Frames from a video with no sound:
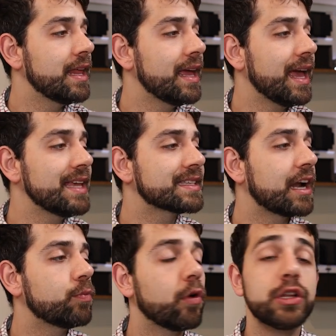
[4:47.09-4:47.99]
The
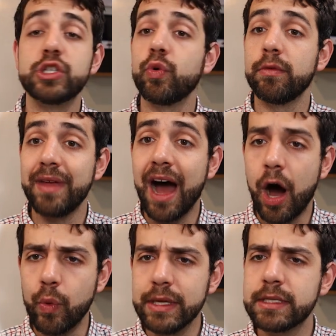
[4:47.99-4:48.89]
restart policy will be
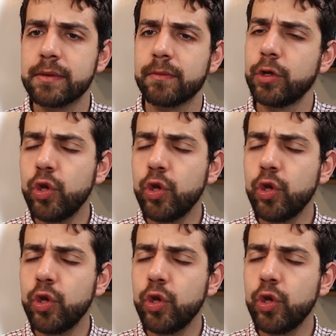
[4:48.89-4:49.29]
always.